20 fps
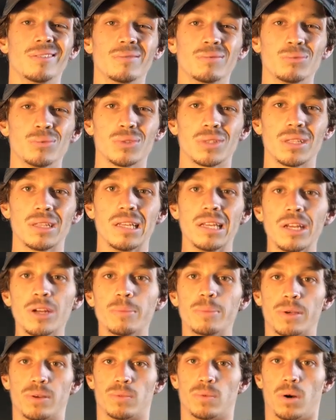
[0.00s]
It was a little
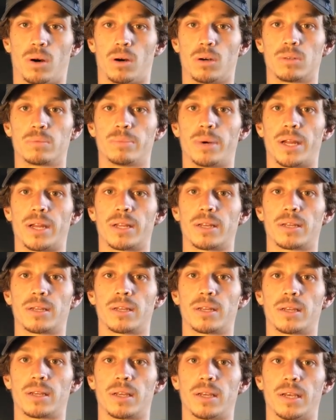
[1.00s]
bit wrong, but
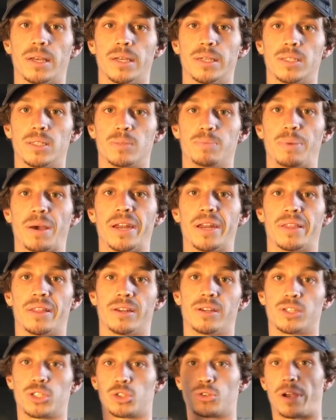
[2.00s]
it is better
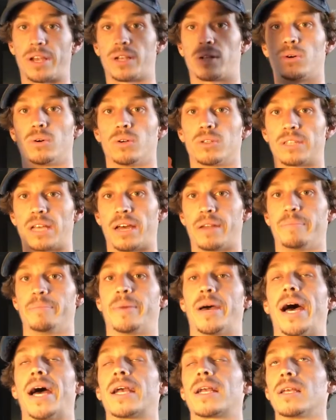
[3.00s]
than a straight course out and
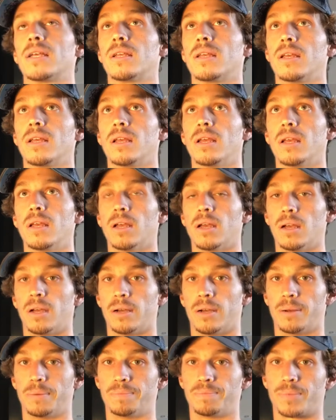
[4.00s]
back.
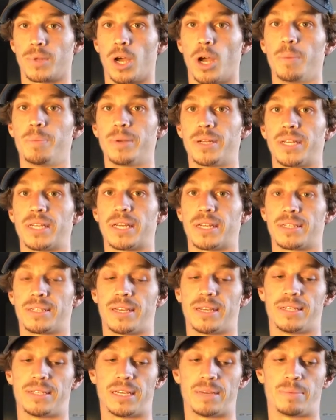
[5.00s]
Um, hoping to get
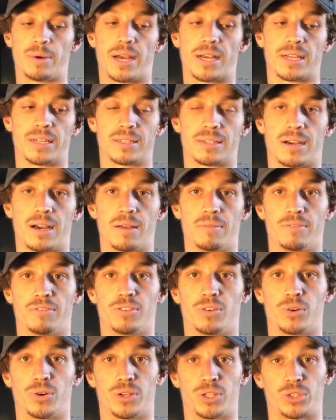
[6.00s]
a TT bike in time
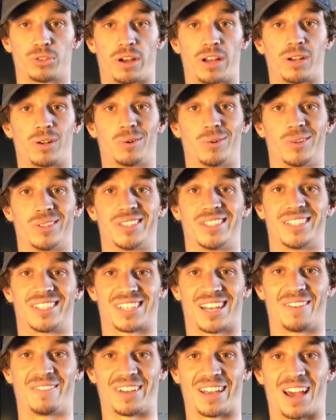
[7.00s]
for a straight course that's
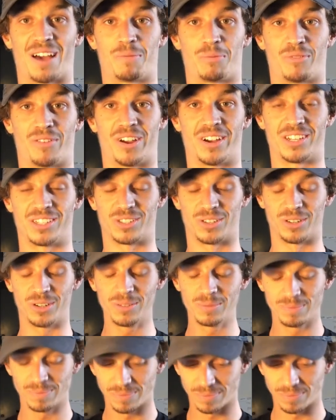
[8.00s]
coming up very soon.